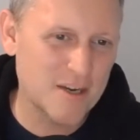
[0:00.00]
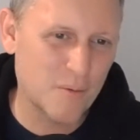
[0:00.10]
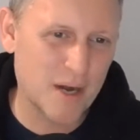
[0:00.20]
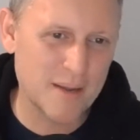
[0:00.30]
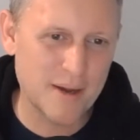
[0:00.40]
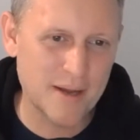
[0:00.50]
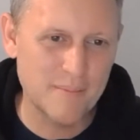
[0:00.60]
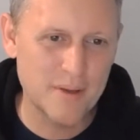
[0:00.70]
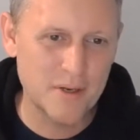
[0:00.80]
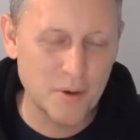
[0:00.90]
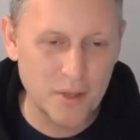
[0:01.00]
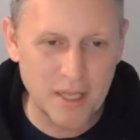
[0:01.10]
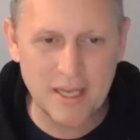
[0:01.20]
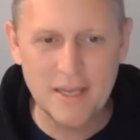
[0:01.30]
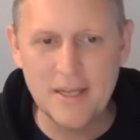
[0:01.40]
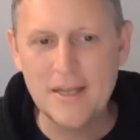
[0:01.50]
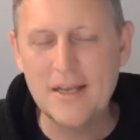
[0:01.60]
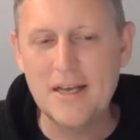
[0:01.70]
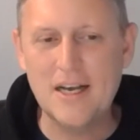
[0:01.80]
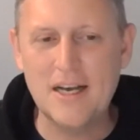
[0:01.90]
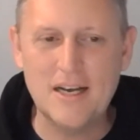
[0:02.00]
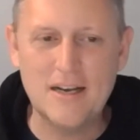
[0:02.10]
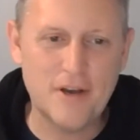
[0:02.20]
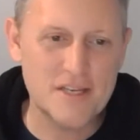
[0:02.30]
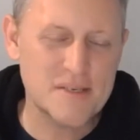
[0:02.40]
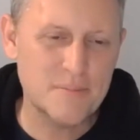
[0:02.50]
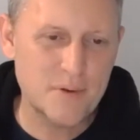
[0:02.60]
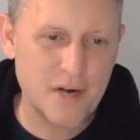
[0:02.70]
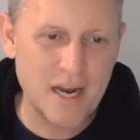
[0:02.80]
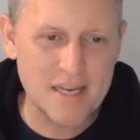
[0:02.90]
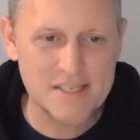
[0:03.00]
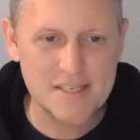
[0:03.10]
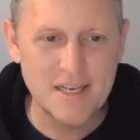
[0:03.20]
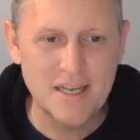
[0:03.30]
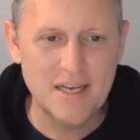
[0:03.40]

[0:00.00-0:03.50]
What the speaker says: Nawai Badola of Awesome Press.